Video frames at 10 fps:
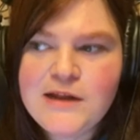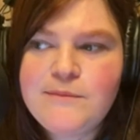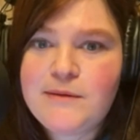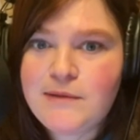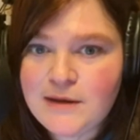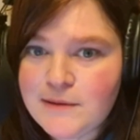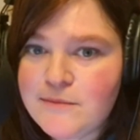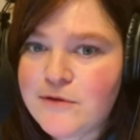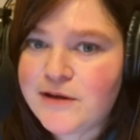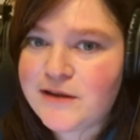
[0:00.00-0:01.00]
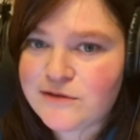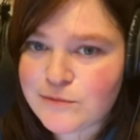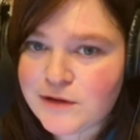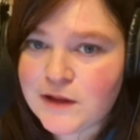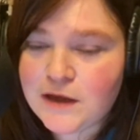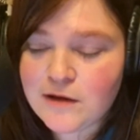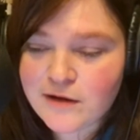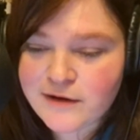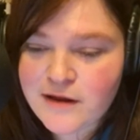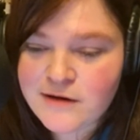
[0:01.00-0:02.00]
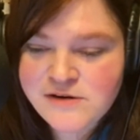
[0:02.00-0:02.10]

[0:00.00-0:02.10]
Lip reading: But my memory is really good.